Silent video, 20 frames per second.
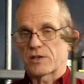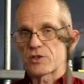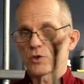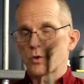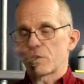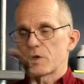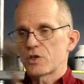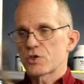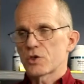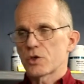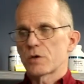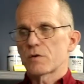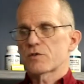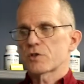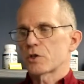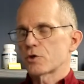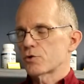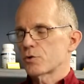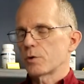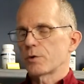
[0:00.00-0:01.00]
So these nerves
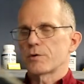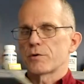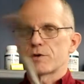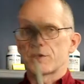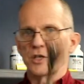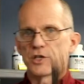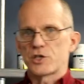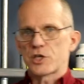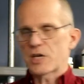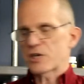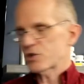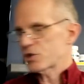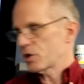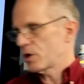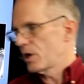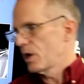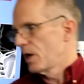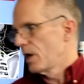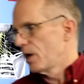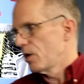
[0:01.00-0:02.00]
control your
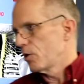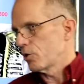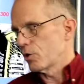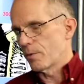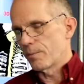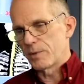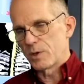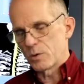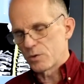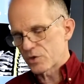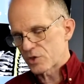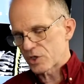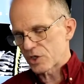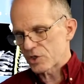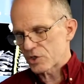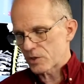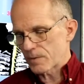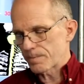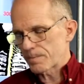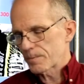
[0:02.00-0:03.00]
digestion, your immune
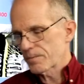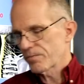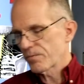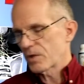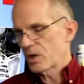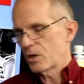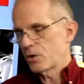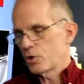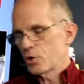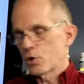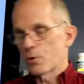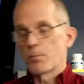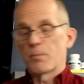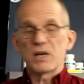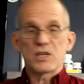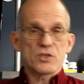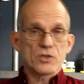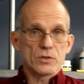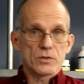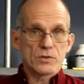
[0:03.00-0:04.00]
system, your
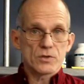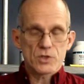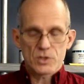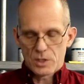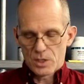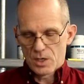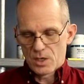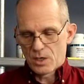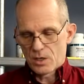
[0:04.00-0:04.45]
muscles.